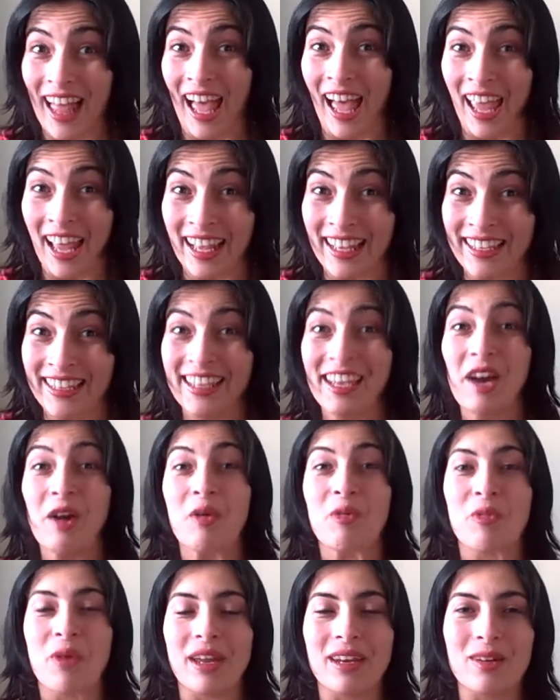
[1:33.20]
like
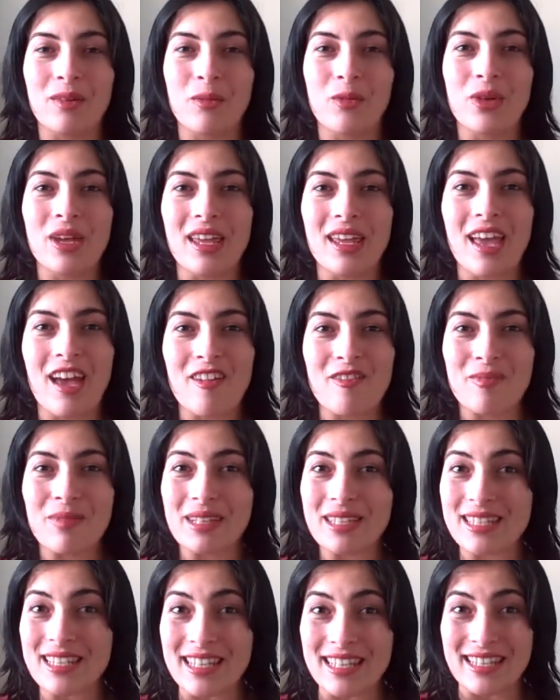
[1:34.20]
when we have
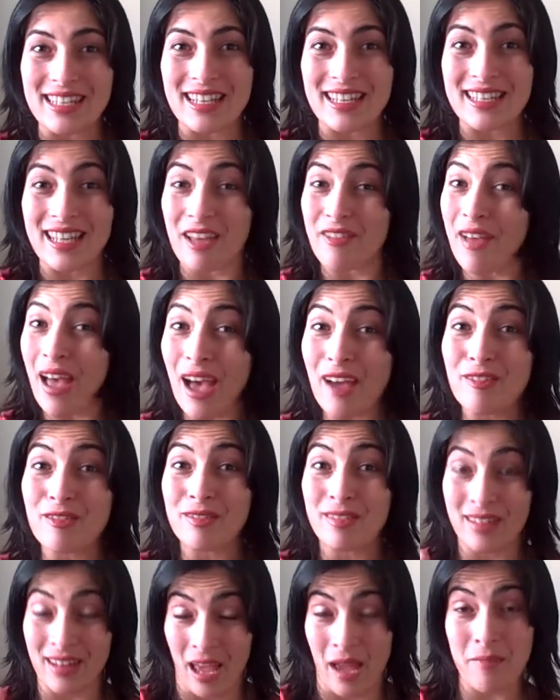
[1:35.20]
businesses. I've had,
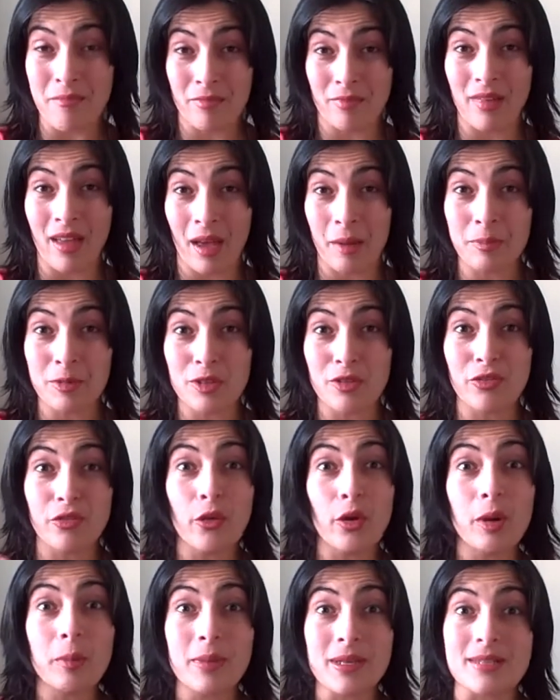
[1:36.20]
I'm up to
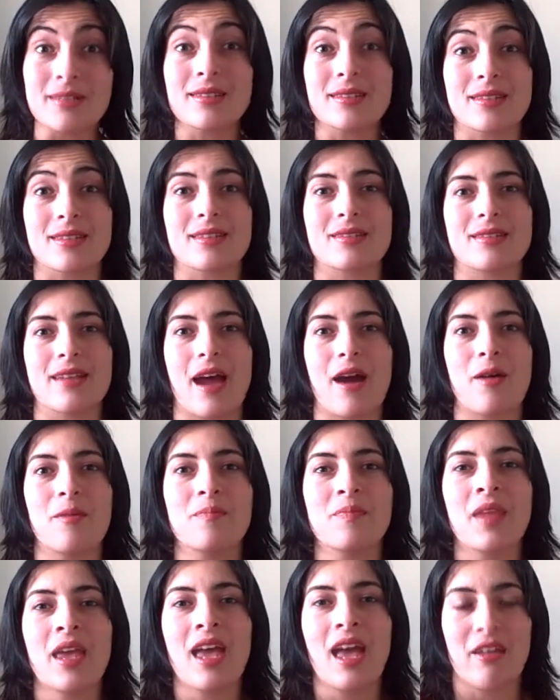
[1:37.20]
four businesses now.
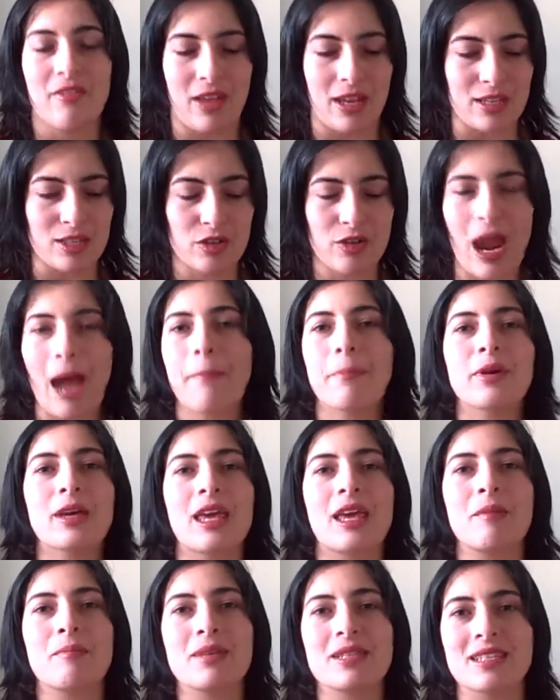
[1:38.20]
I've had a
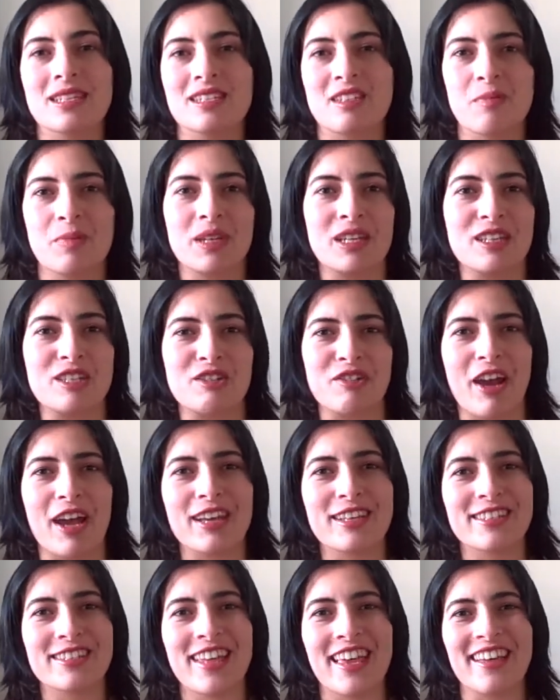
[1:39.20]
scrapbooking business, I've been in
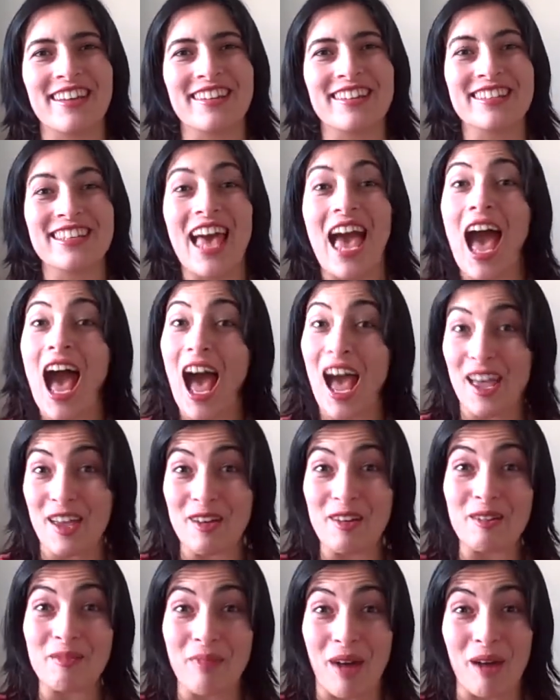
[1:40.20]
direct sales, I
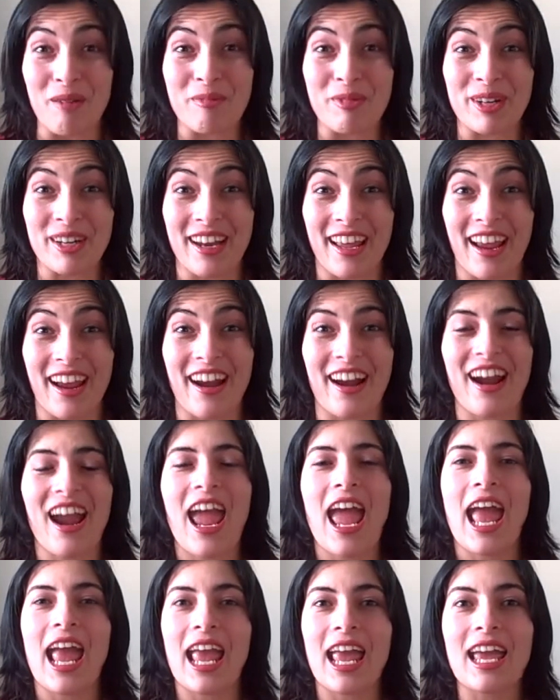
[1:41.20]
own Momprenaire,
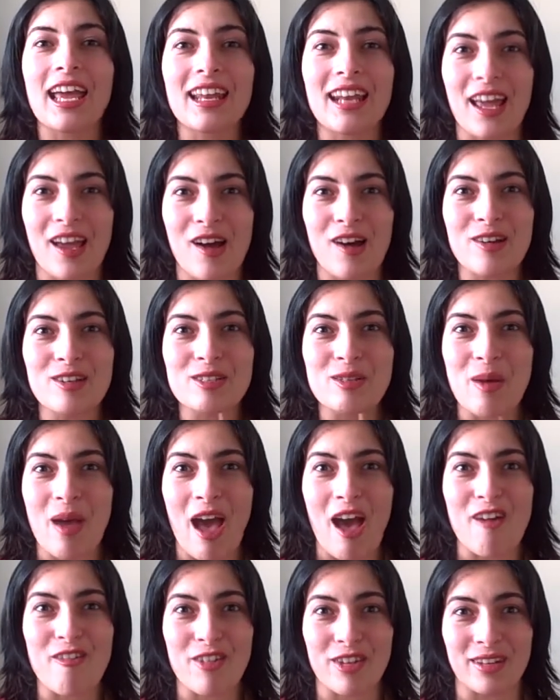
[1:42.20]
and I also
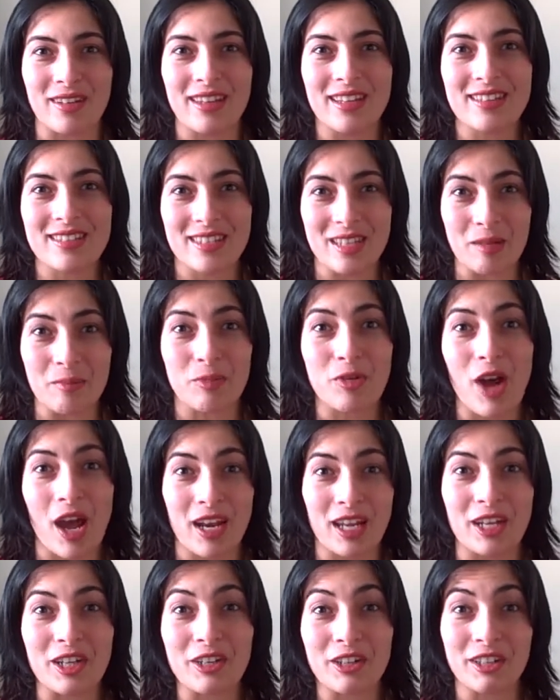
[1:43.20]
have an instant
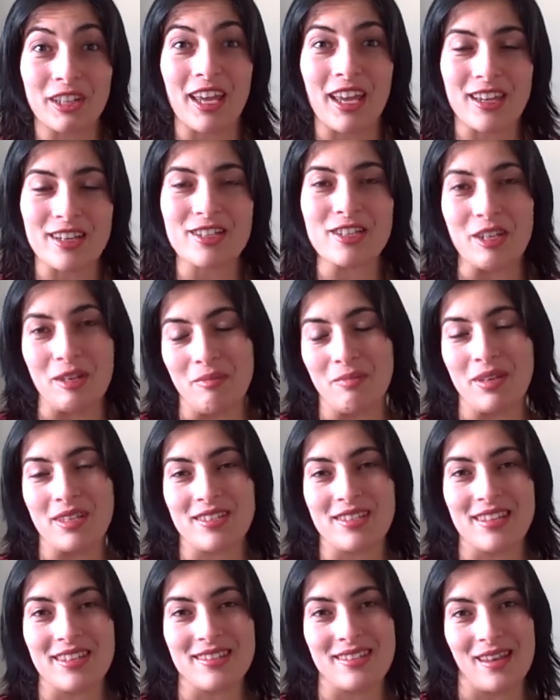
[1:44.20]
product creation
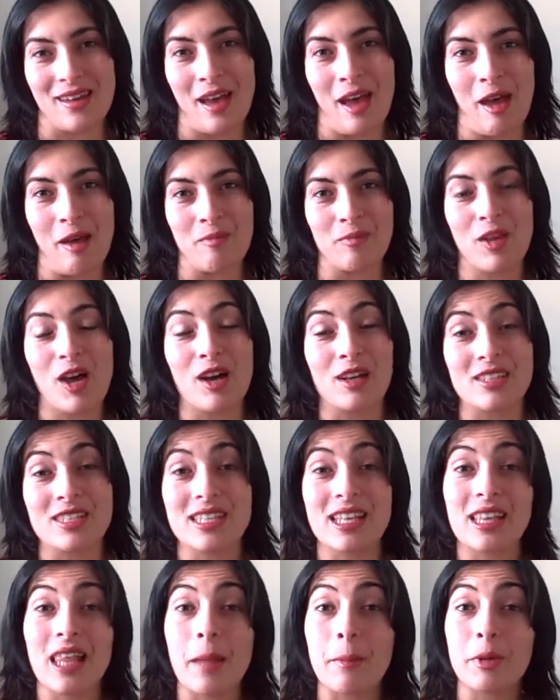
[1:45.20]
business um, called
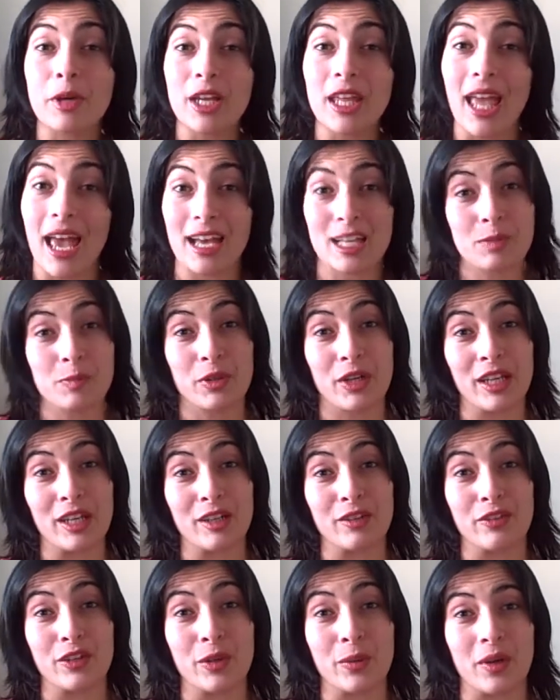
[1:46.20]
Celebrity Expert
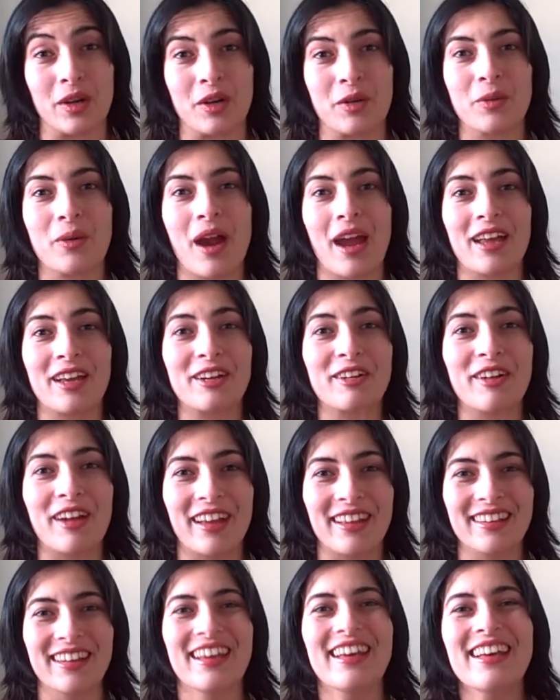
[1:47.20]
Interviewer, where I
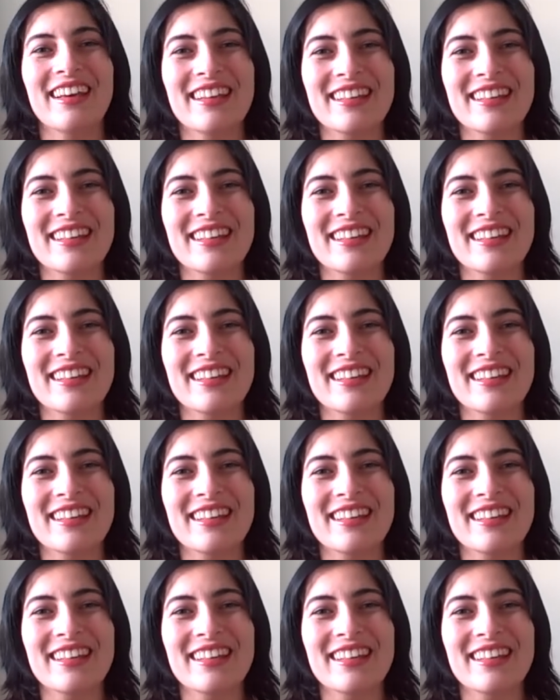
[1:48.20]
create